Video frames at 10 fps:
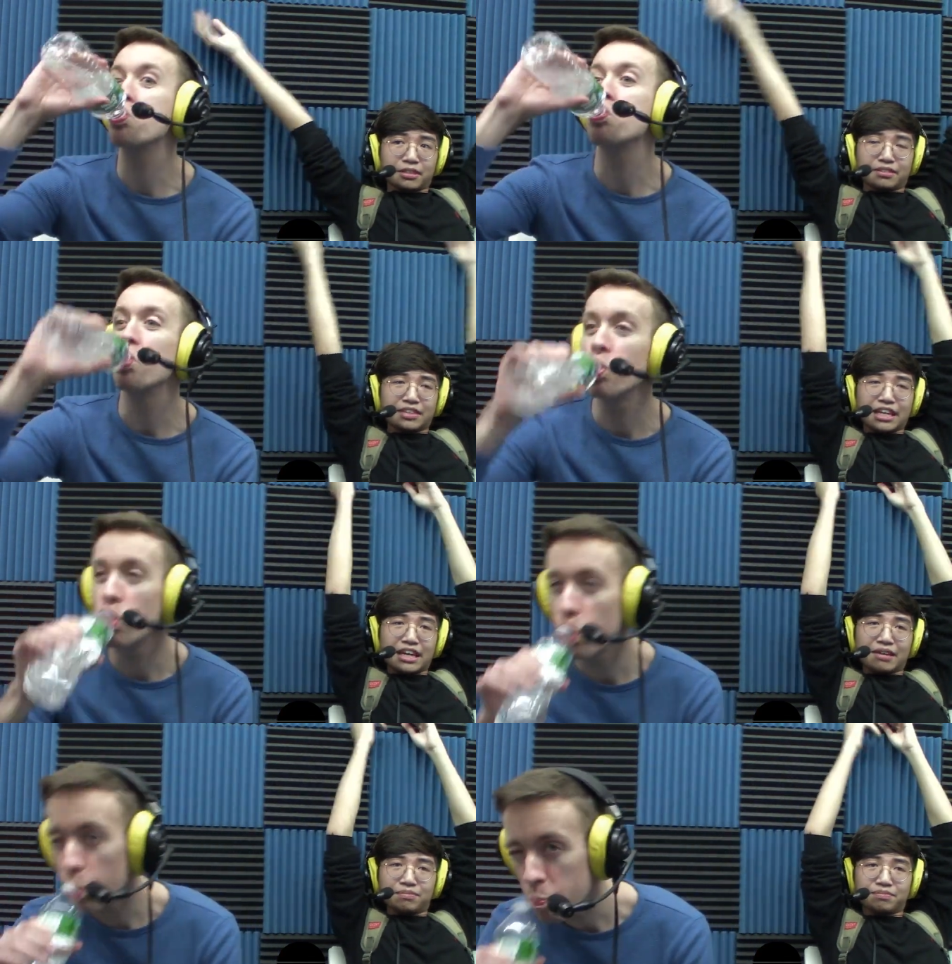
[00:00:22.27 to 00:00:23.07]

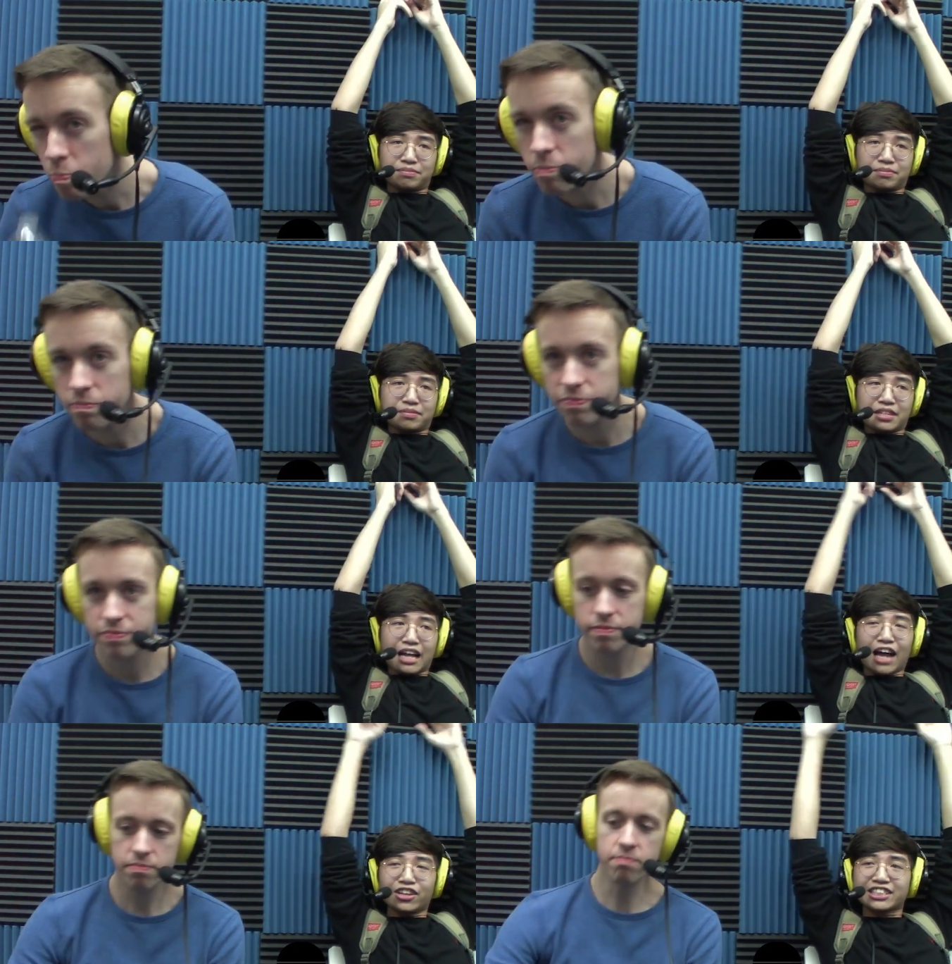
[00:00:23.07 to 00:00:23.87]
Speaker 1: Yeah.
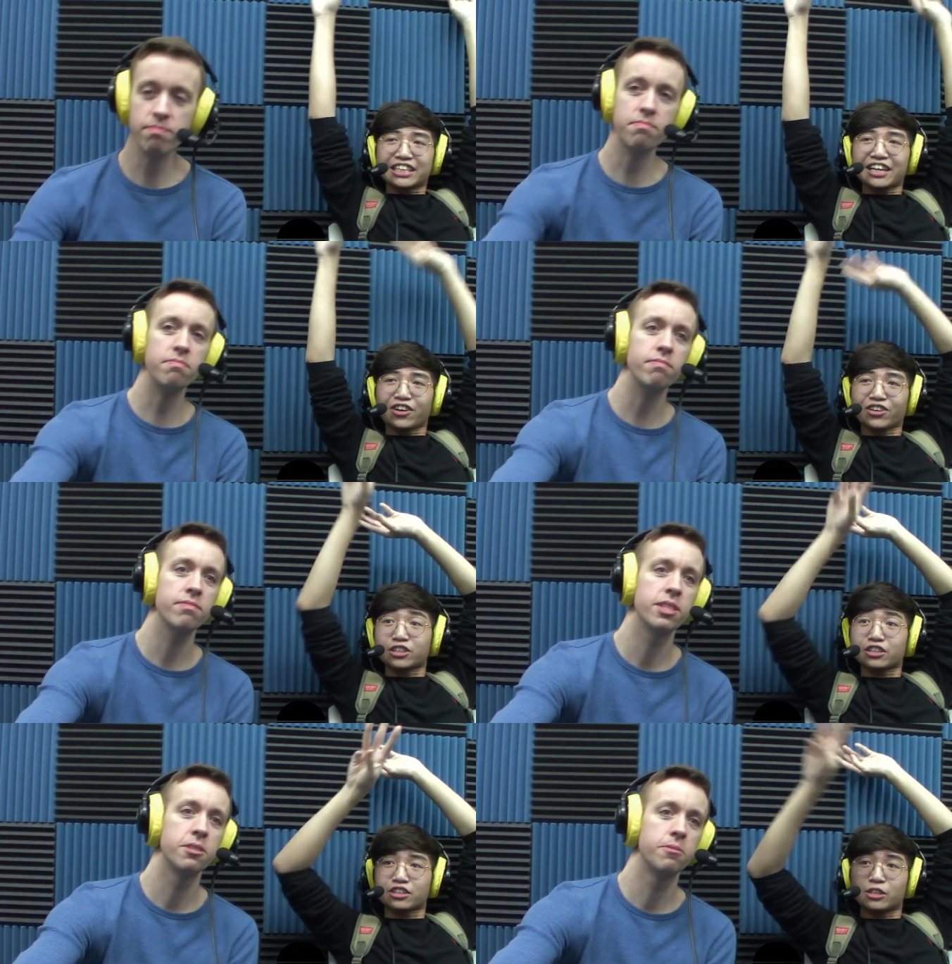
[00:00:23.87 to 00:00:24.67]
I lost the King Arc
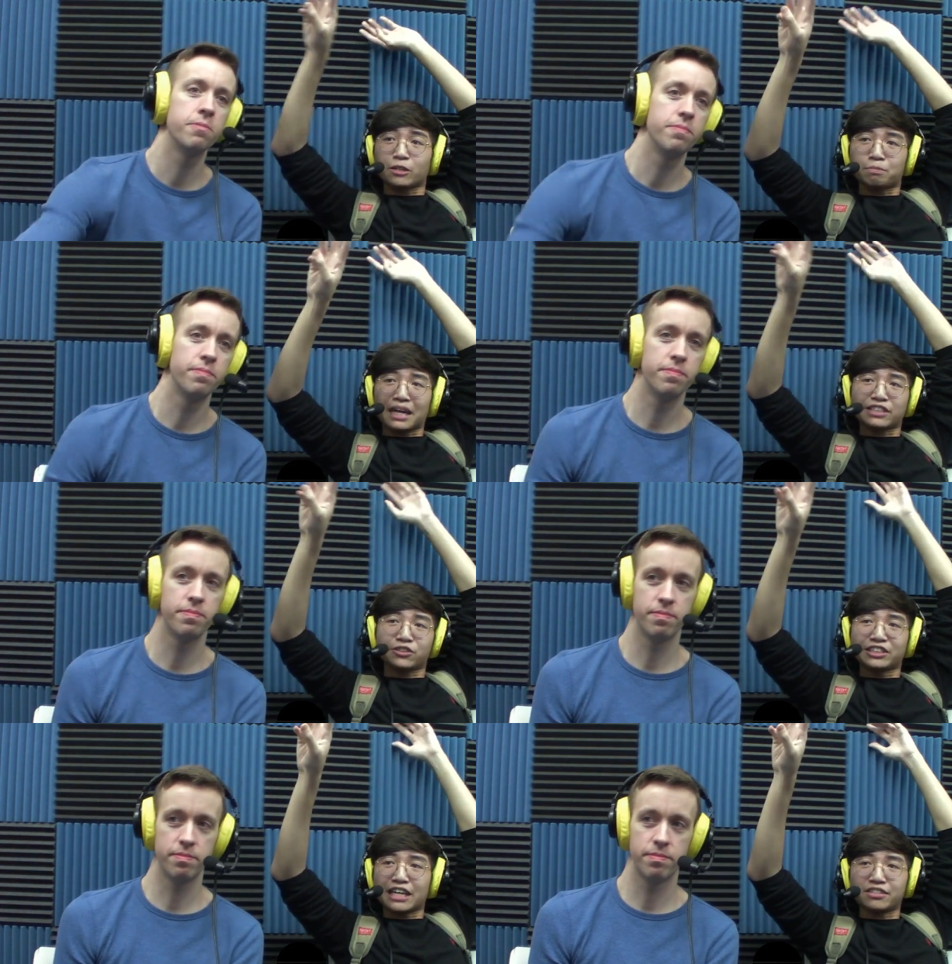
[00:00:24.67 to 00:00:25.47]
the past
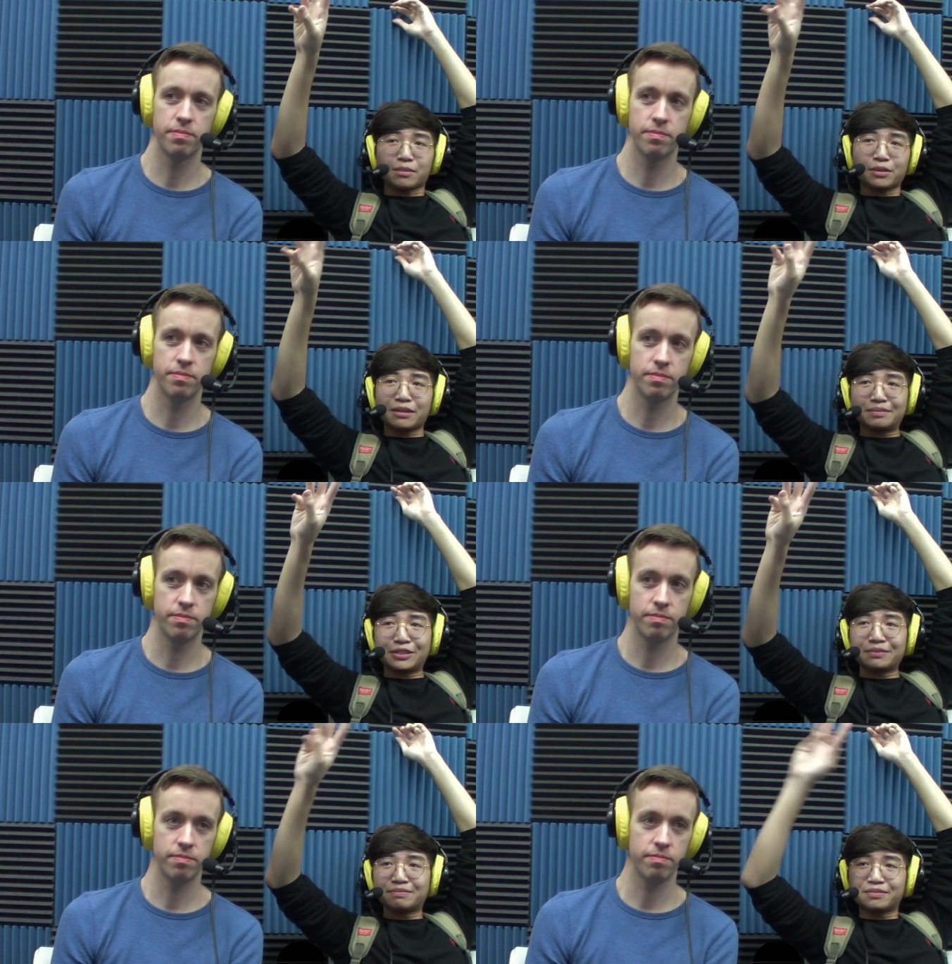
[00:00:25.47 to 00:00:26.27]
3 times I played him
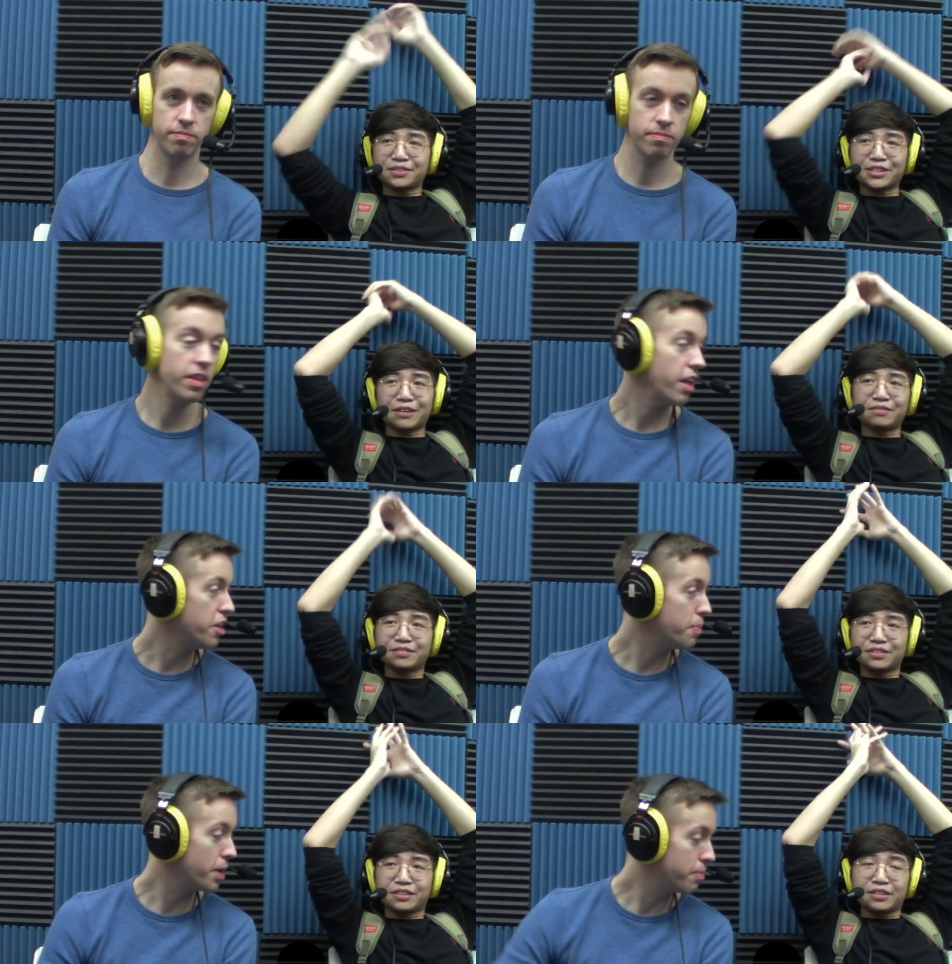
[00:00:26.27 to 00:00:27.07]
too. So. And
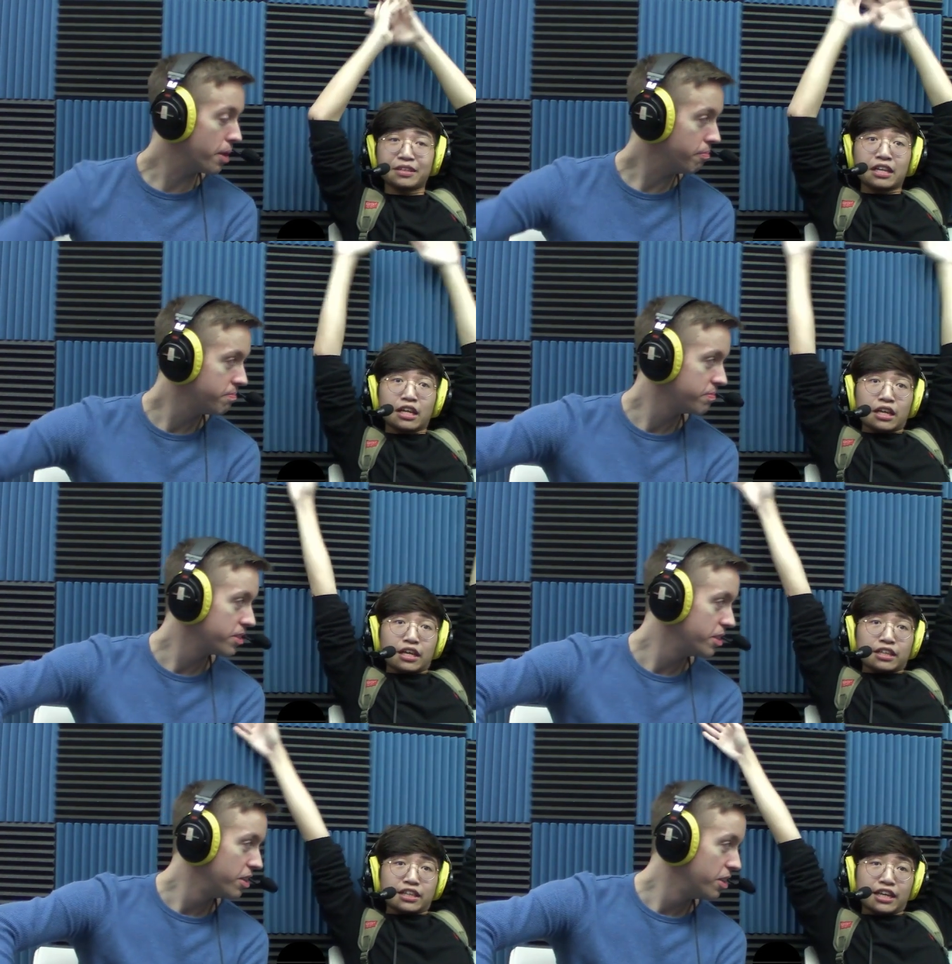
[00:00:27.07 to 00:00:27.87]
you beat him then?
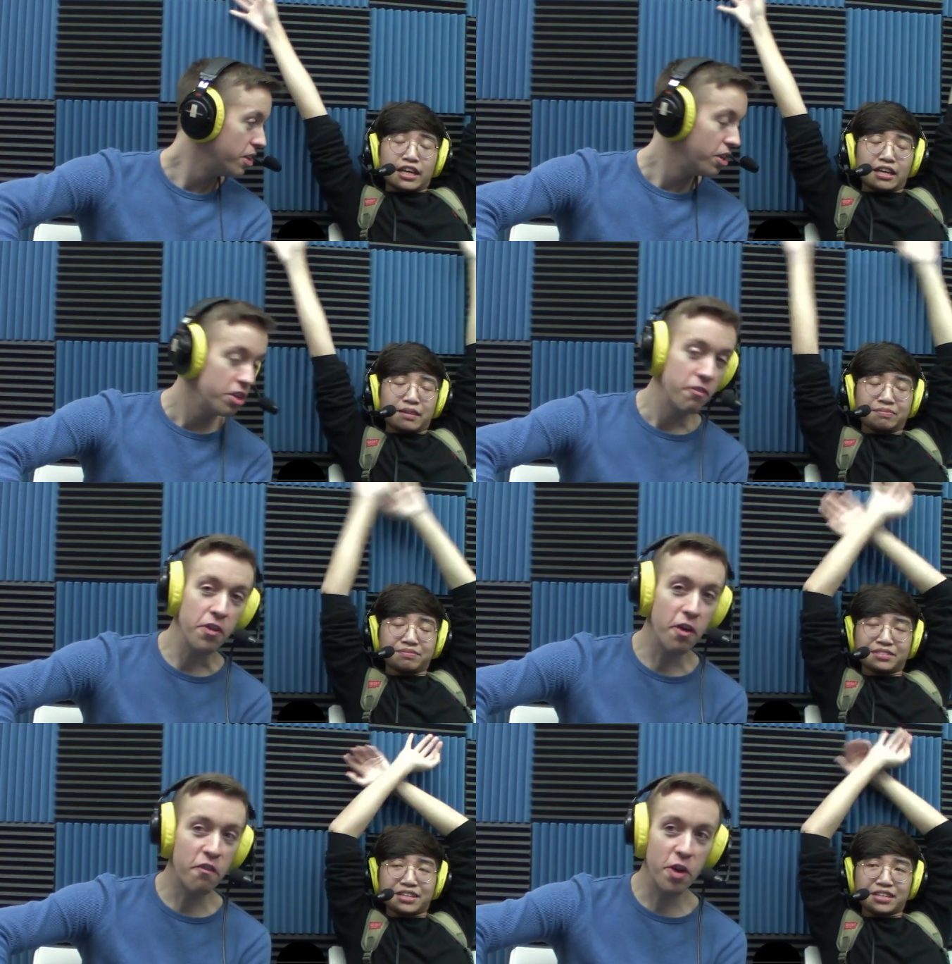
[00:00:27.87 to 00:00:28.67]
Speaker 2: Yeah.
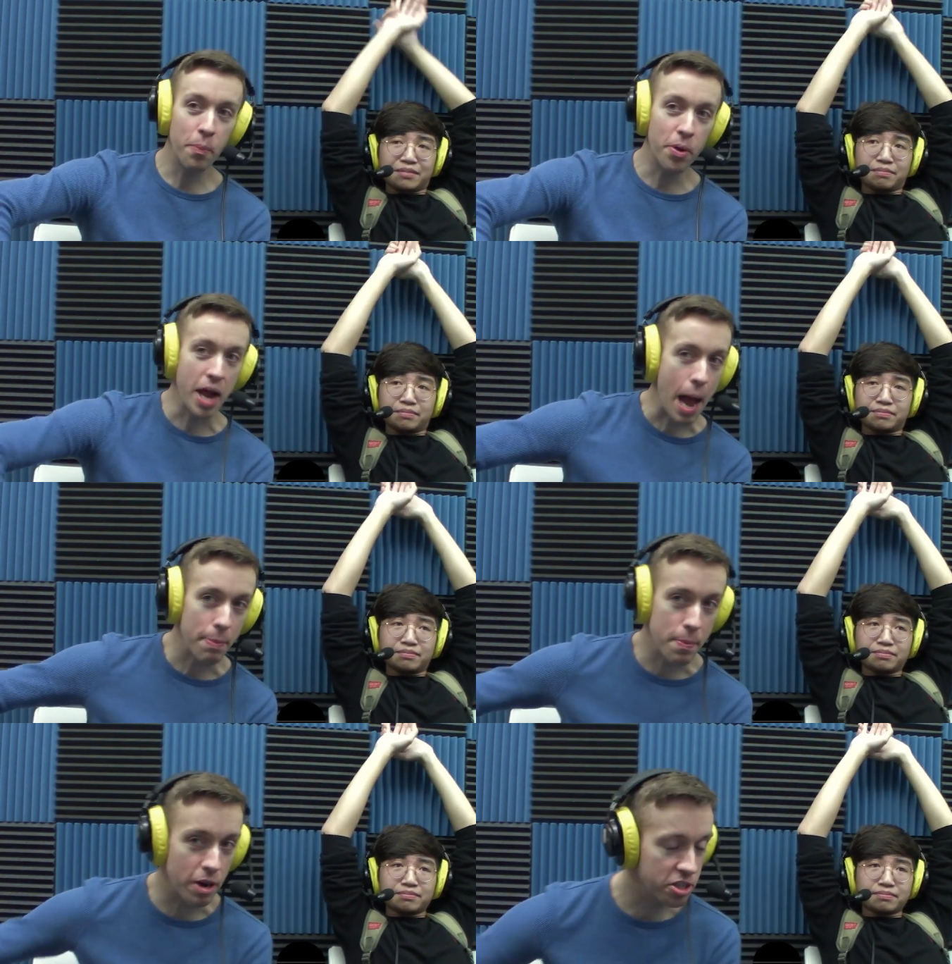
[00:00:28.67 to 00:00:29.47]
Feeling pretty happy
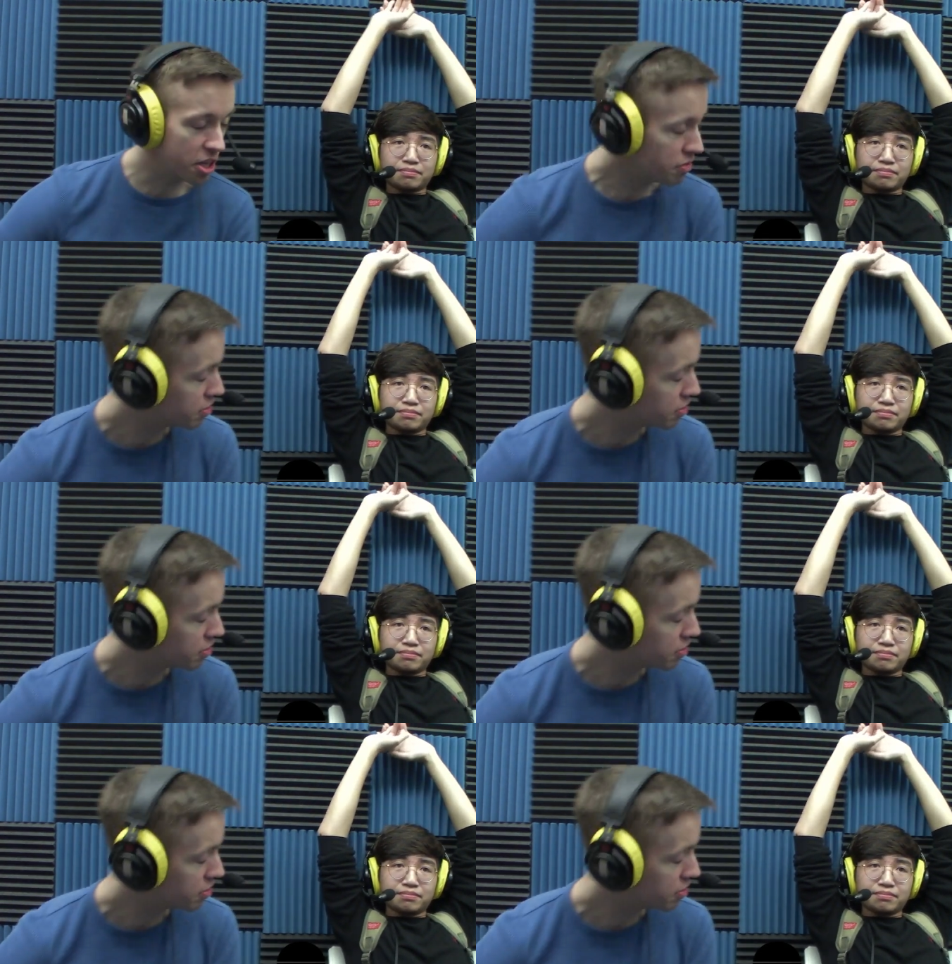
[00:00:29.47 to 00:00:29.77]
by yourself?